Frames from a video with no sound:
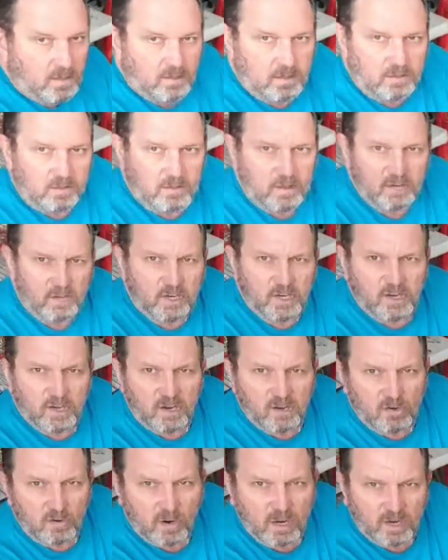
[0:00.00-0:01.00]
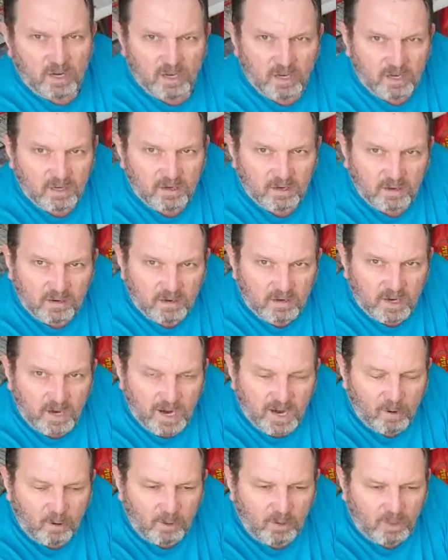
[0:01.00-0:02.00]
And there you go.
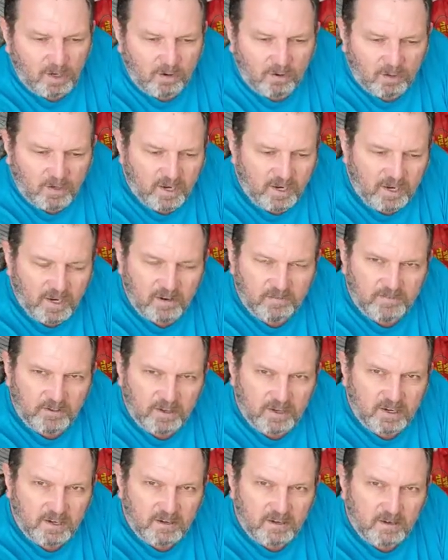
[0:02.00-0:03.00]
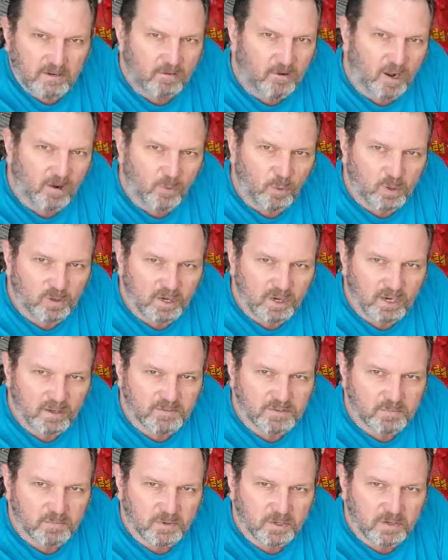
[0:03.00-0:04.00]
Hour and a half later, we'll
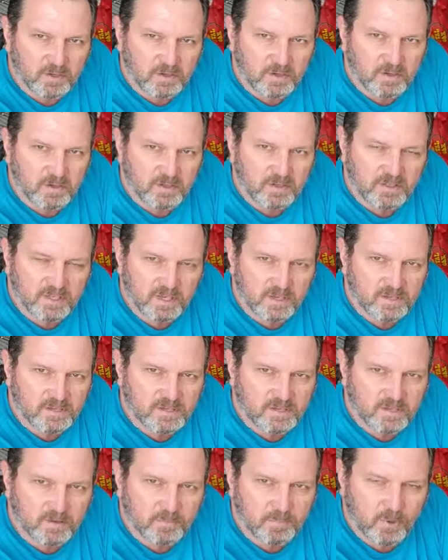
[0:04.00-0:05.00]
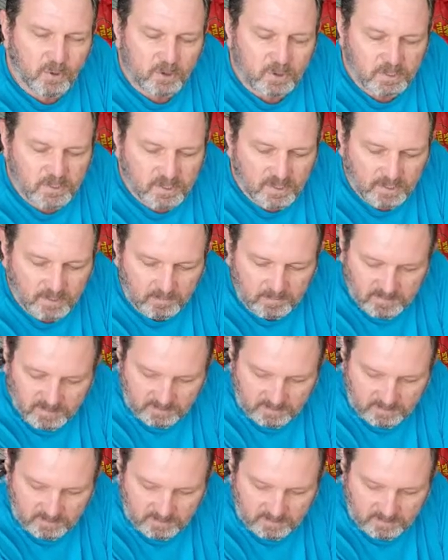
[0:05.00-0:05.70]
have some good tasty pork chops.